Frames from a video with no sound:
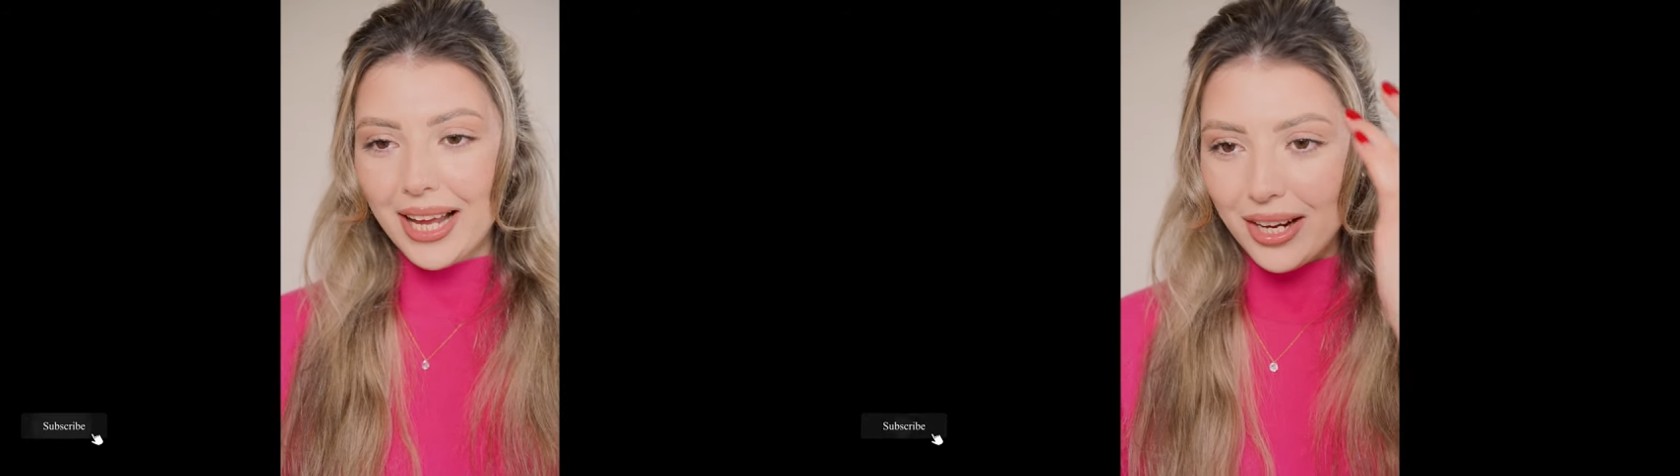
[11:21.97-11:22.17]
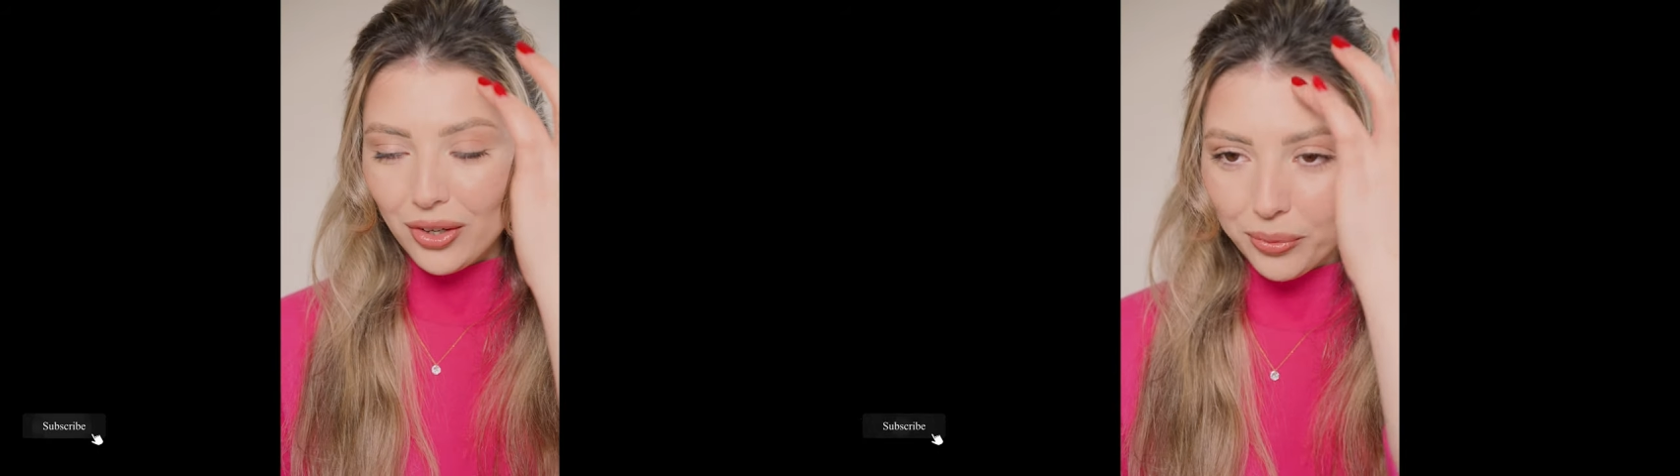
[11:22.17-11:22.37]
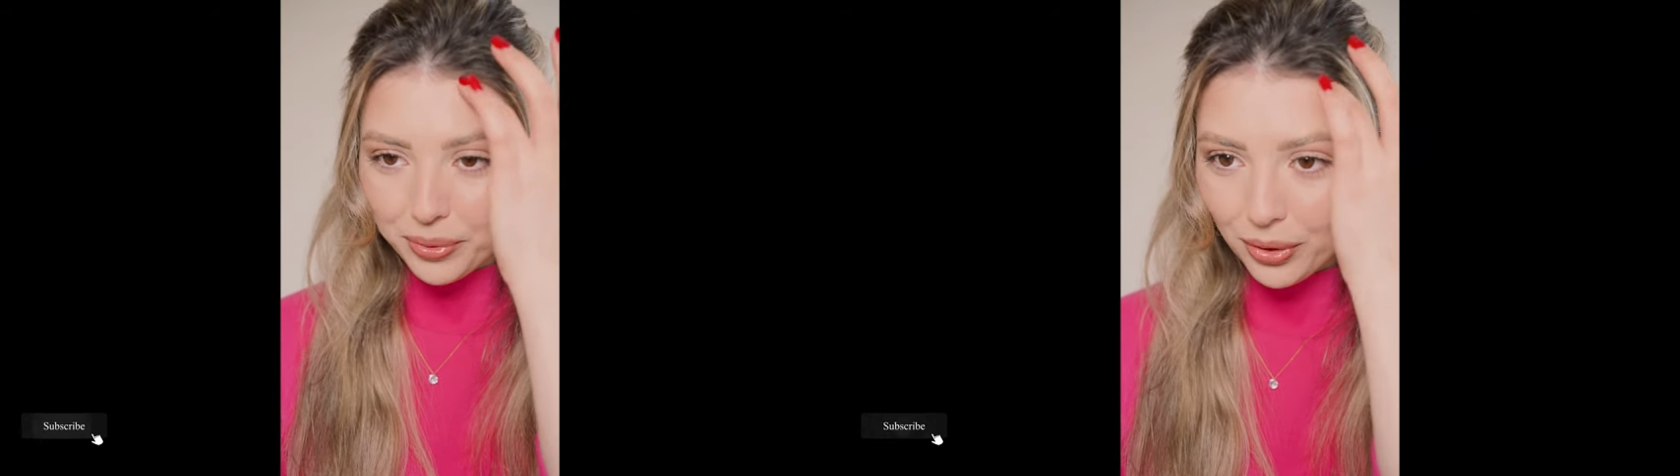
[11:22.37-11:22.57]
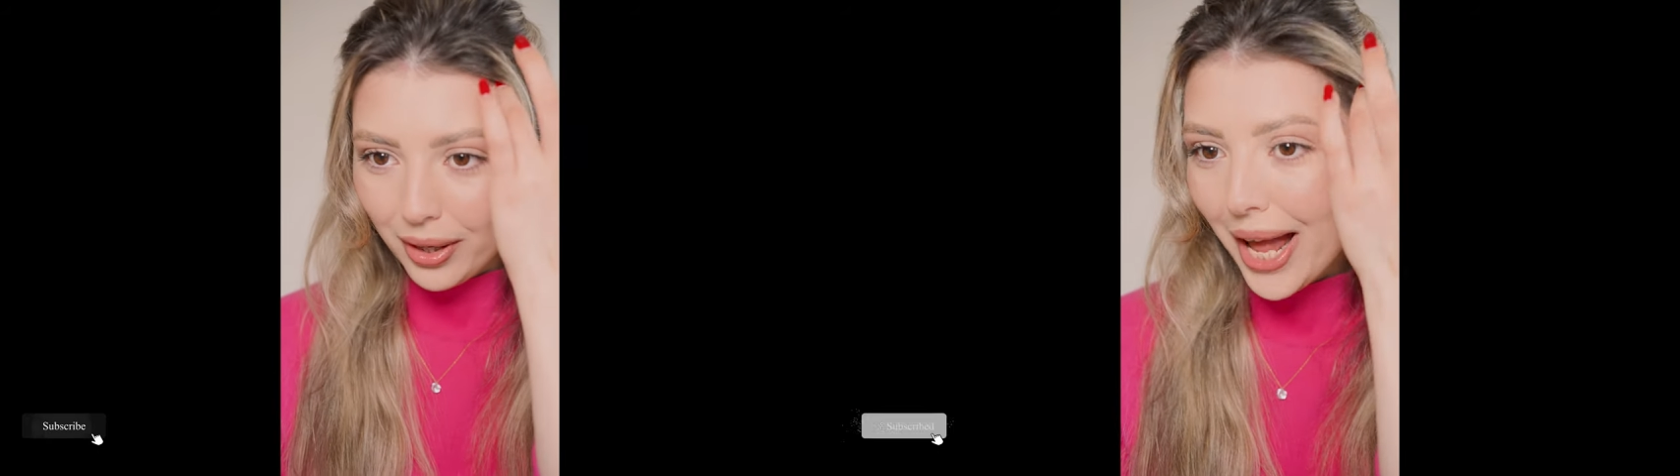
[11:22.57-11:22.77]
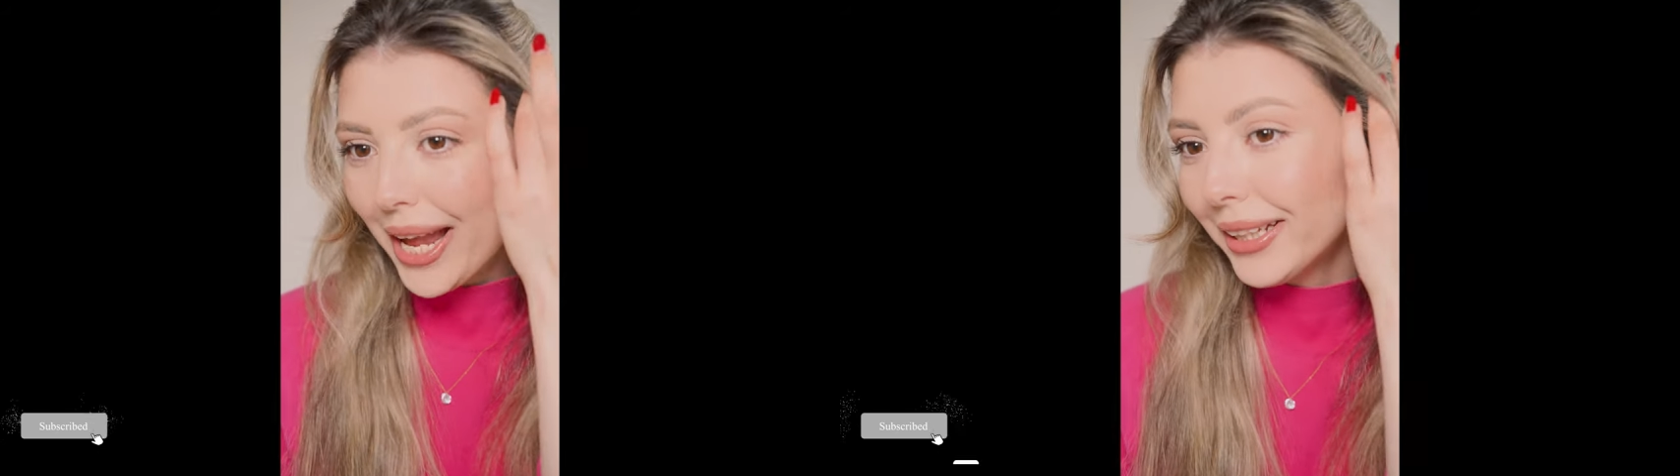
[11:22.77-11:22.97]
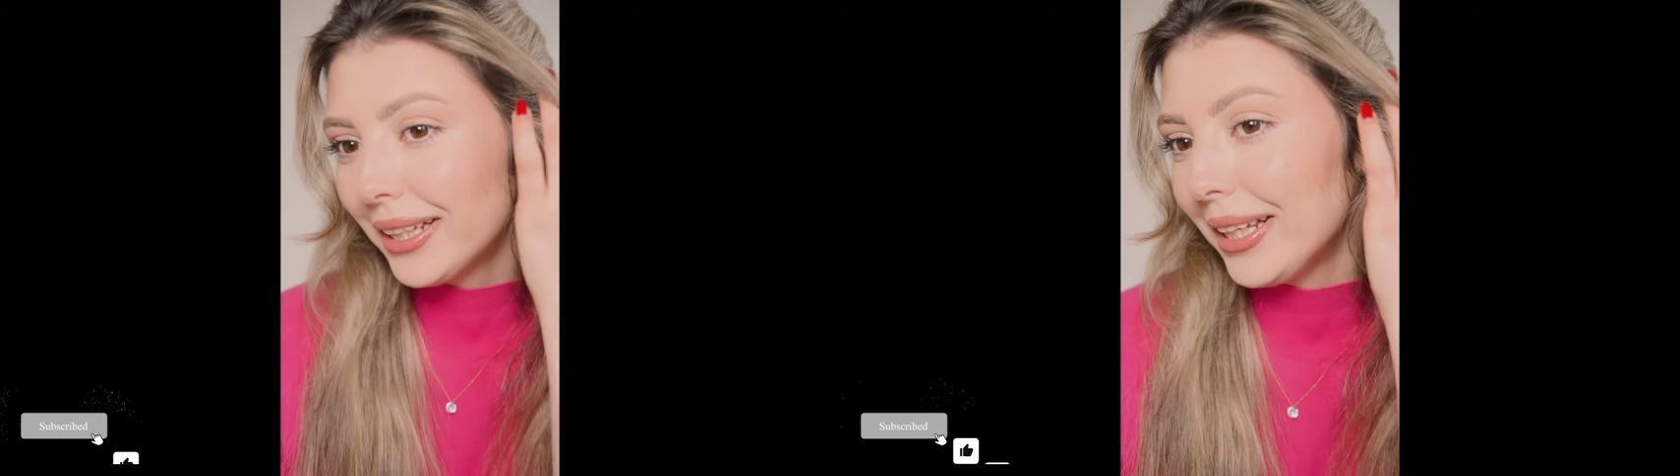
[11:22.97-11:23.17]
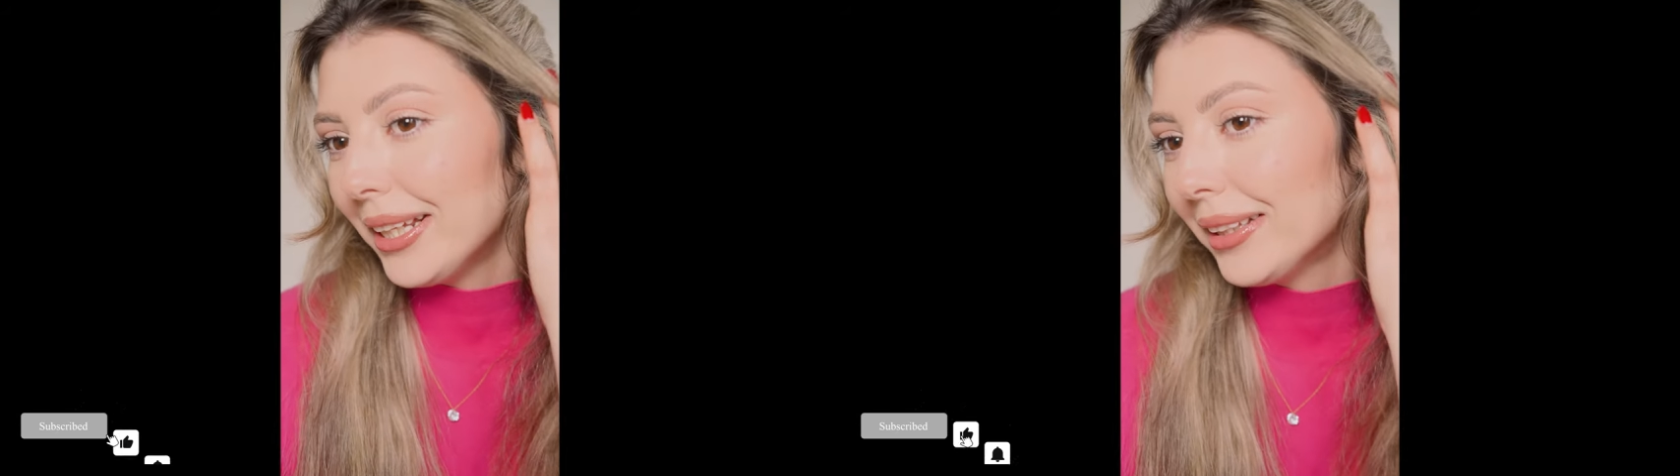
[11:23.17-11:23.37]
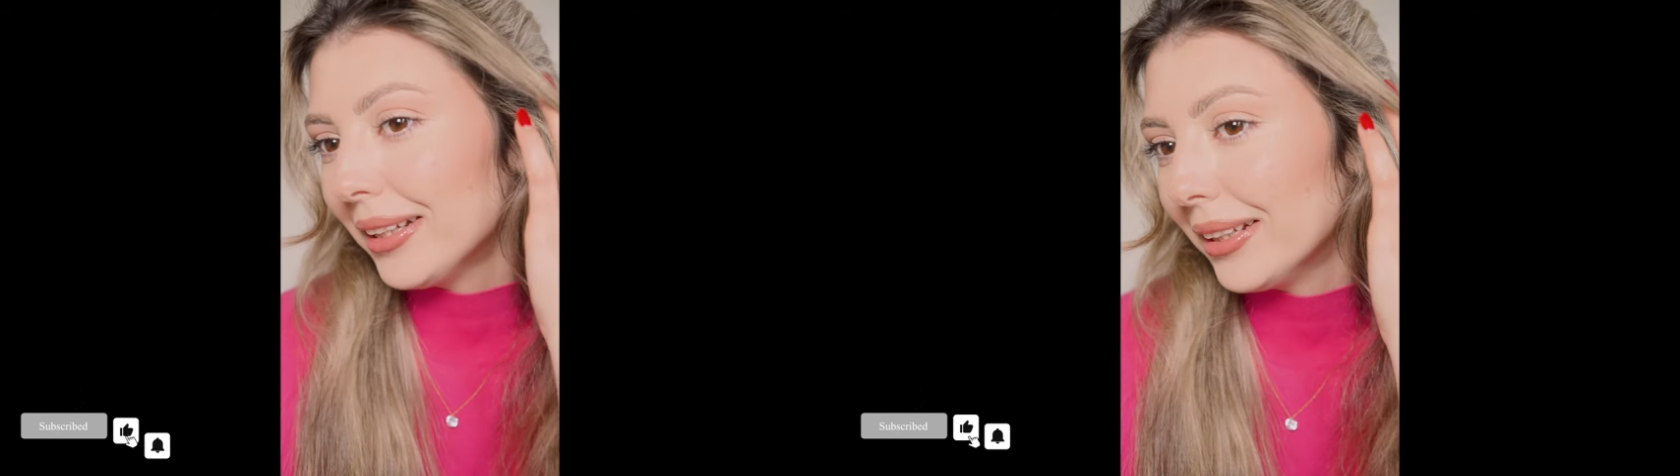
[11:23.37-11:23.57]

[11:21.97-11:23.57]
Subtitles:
I hope you liked it